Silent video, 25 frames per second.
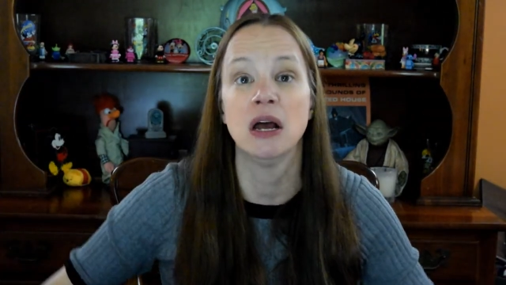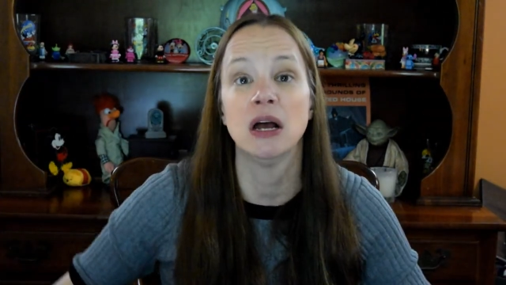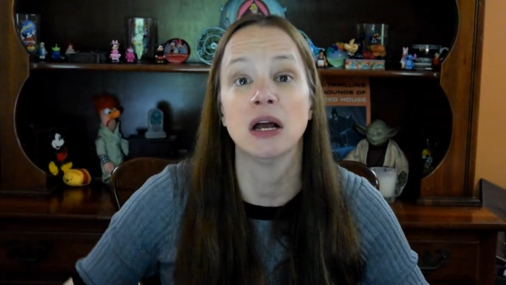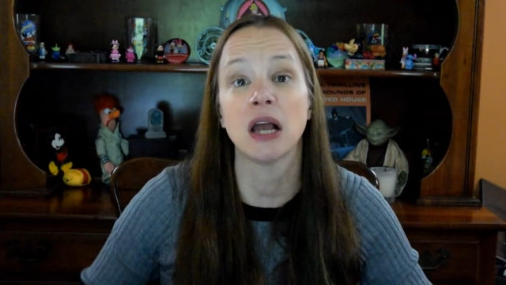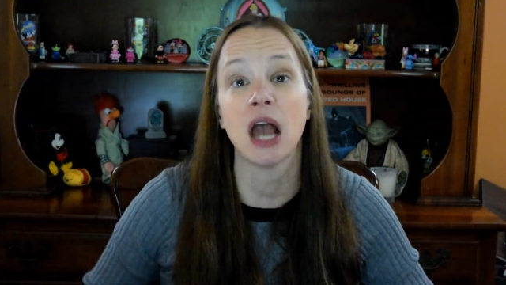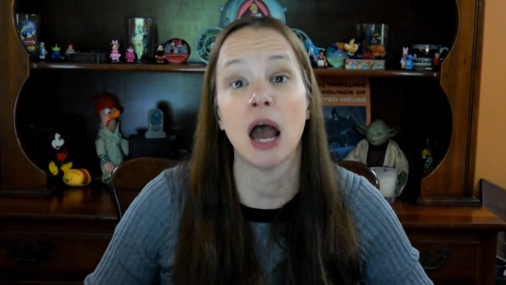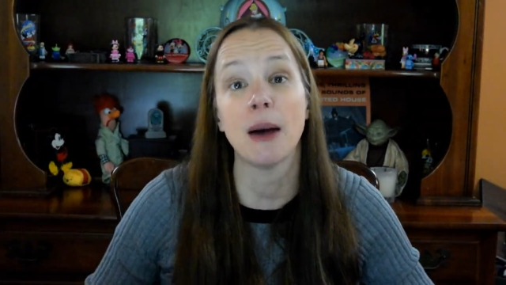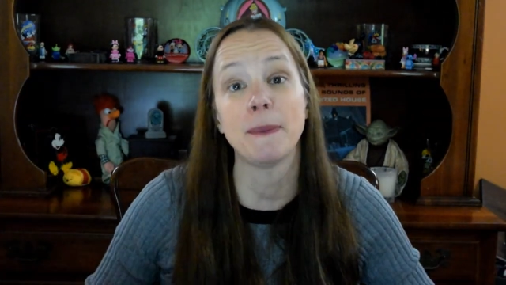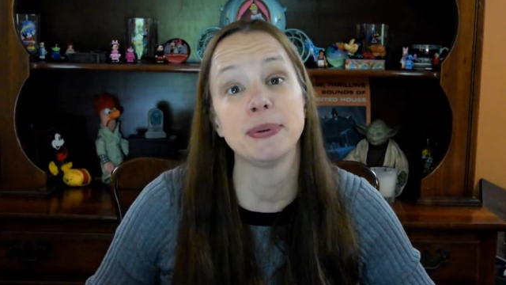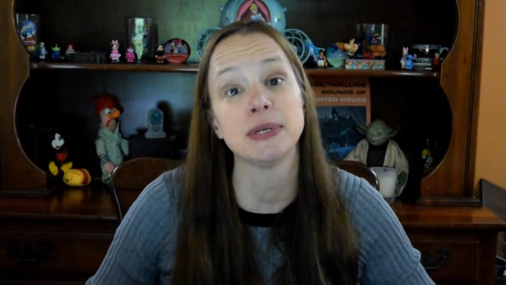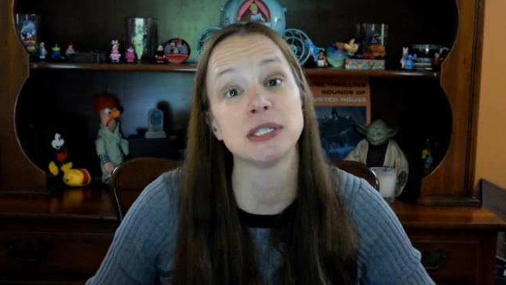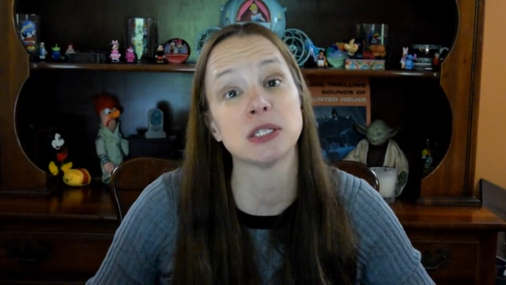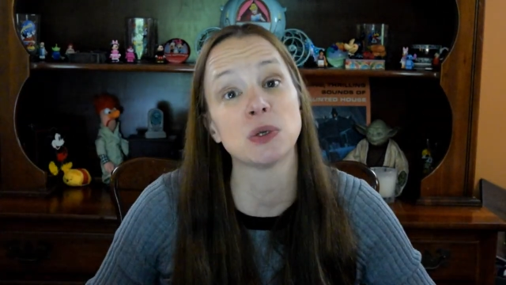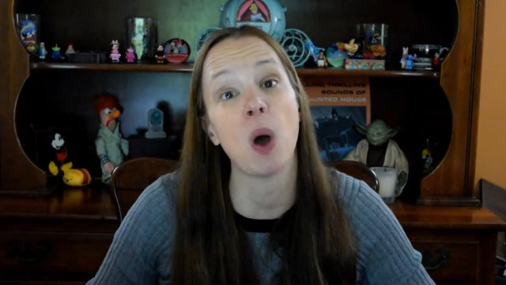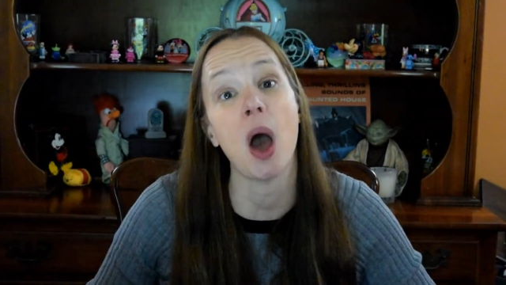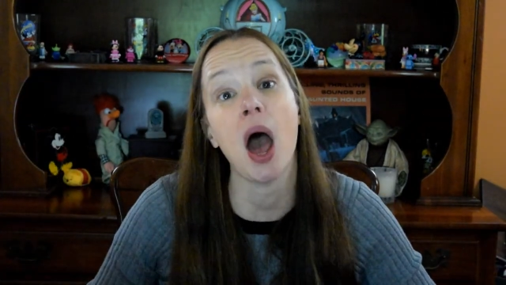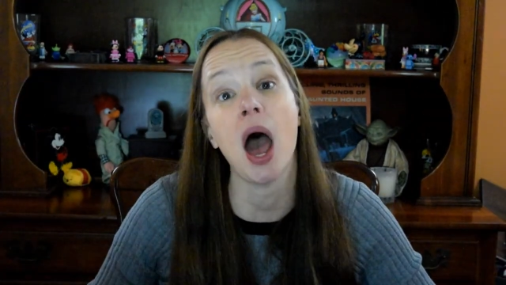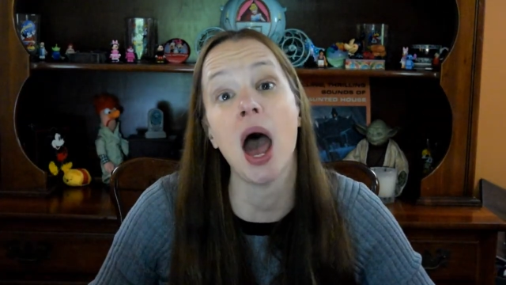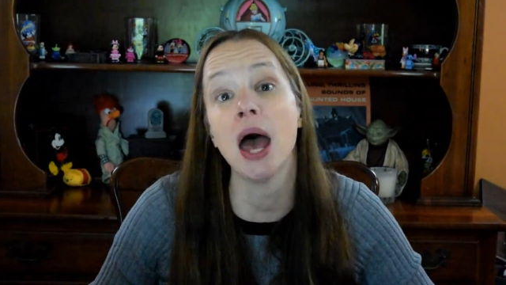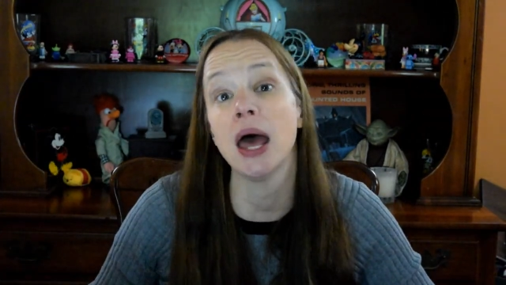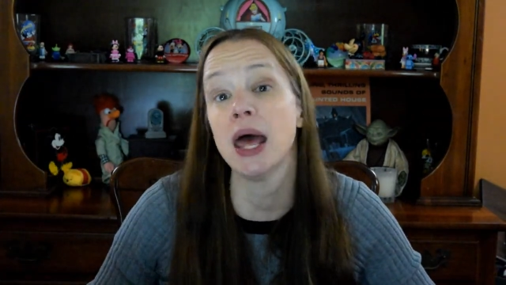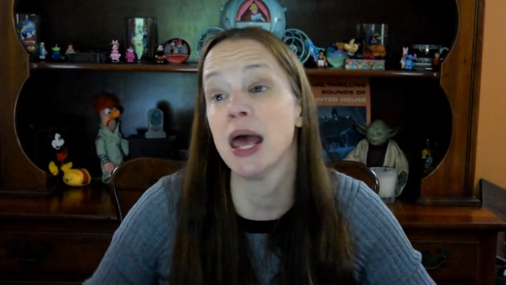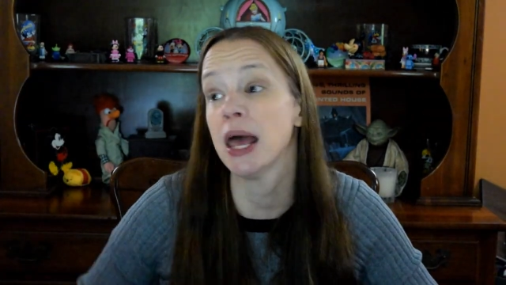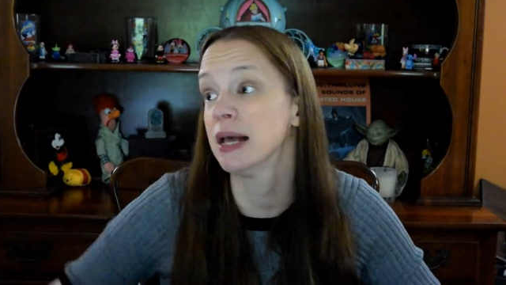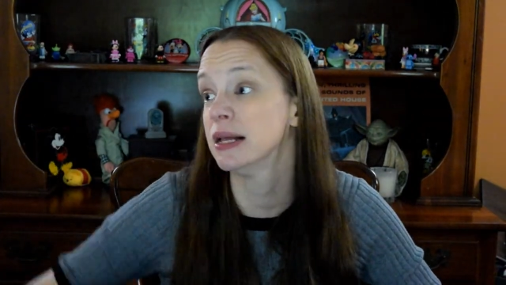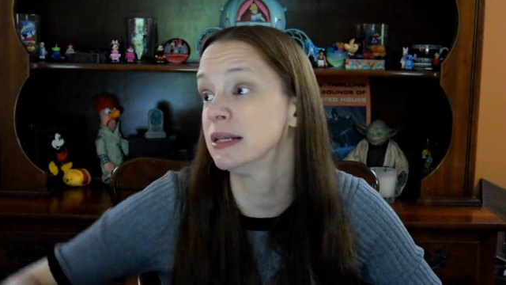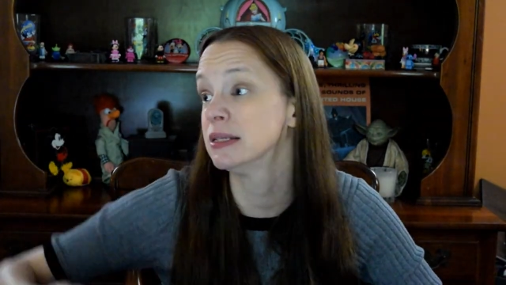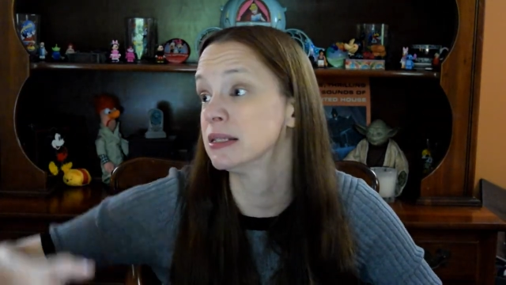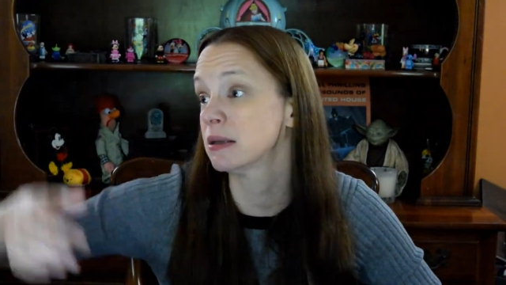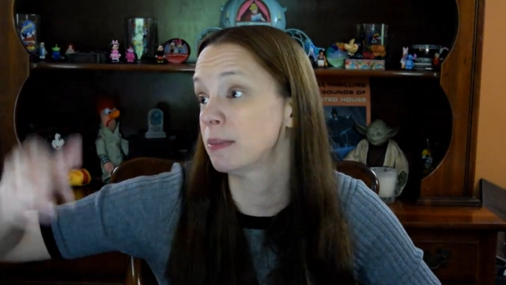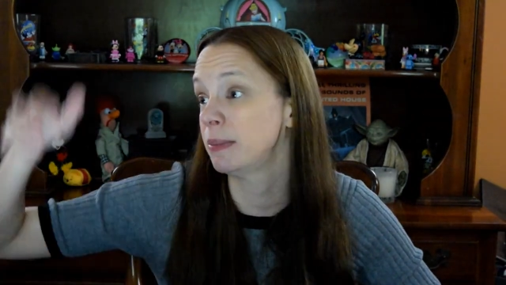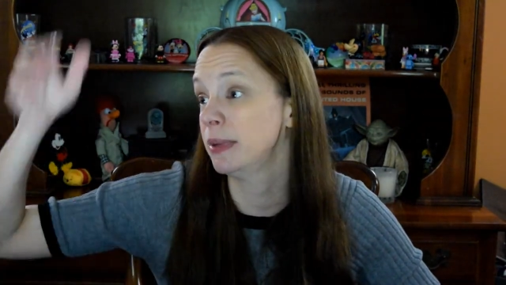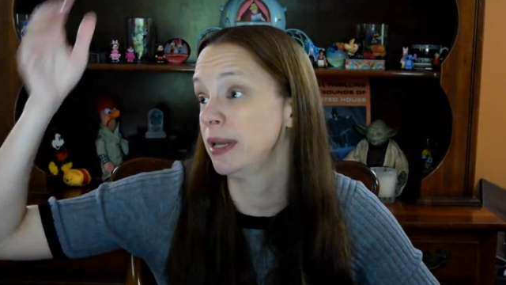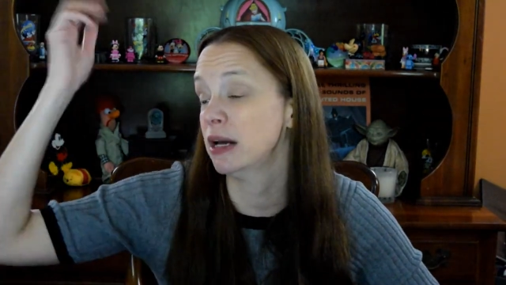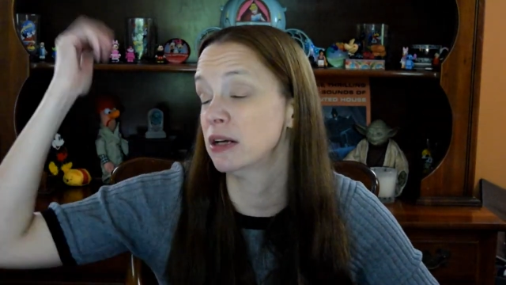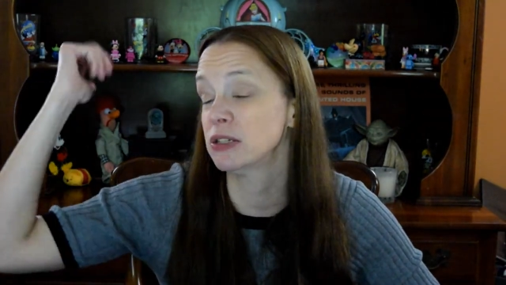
cop a squat and somebody